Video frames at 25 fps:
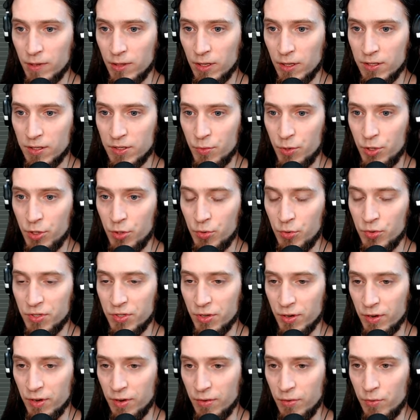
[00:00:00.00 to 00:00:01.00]
Let's reduce
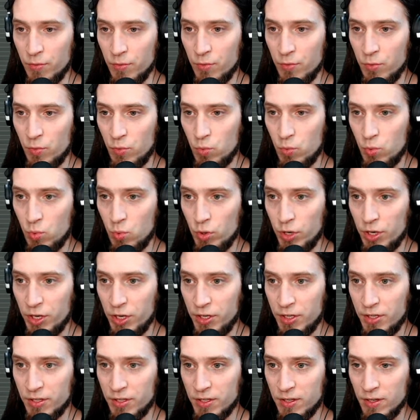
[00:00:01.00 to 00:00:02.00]
the
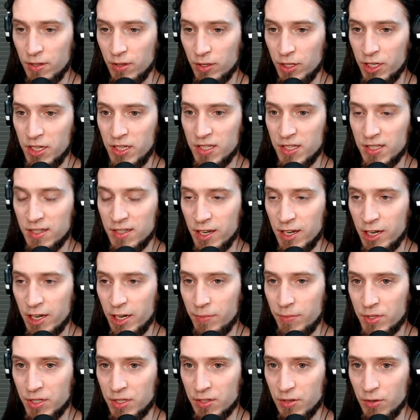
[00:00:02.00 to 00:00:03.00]
release
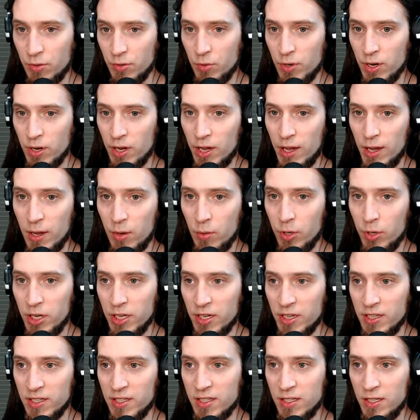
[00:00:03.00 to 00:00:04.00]
time so we
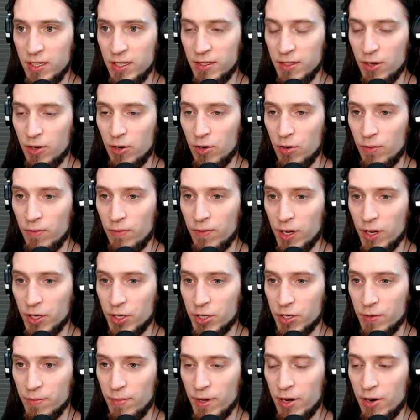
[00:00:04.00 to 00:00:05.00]
can see the whole
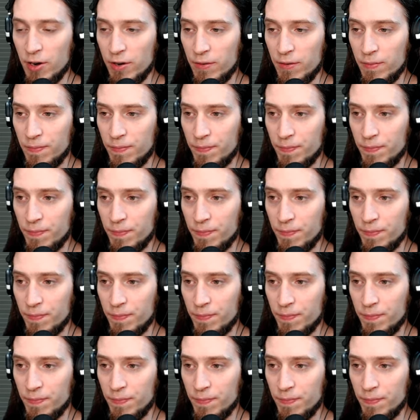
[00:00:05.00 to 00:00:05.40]
function better.